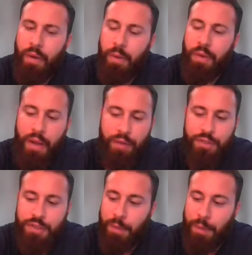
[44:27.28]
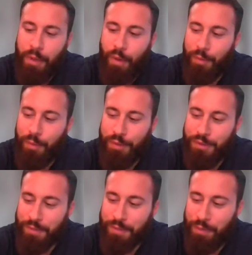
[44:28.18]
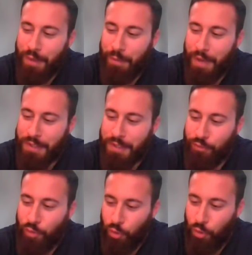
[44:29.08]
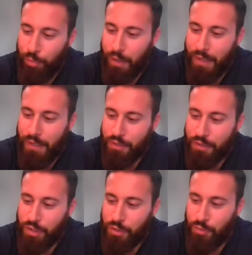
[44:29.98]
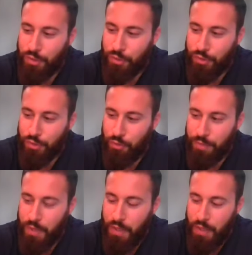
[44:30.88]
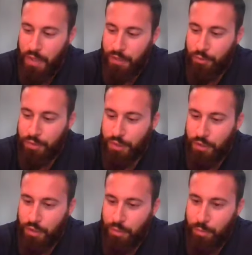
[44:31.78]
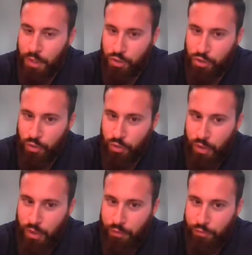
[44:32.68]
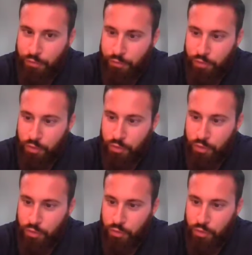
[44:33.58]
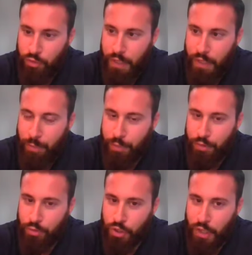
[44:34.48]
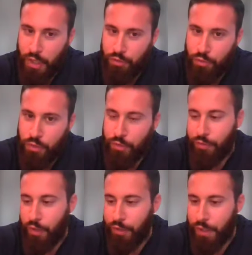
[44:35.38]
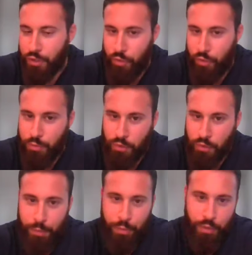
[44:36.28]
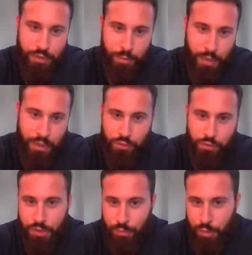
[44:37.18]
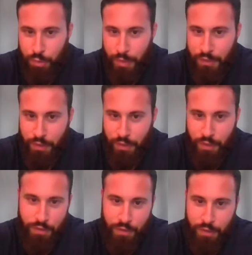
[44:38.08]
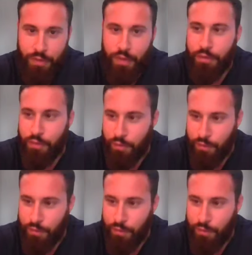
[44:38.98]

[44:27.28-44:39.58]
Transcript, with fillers: grandmother, I have to say, my grandmother did play a massive role, but she was also, there was a good mixture of get up and do what you got to do. You fell down and scraped your leg, put on some Bacitracin and put a band aid on and, and, and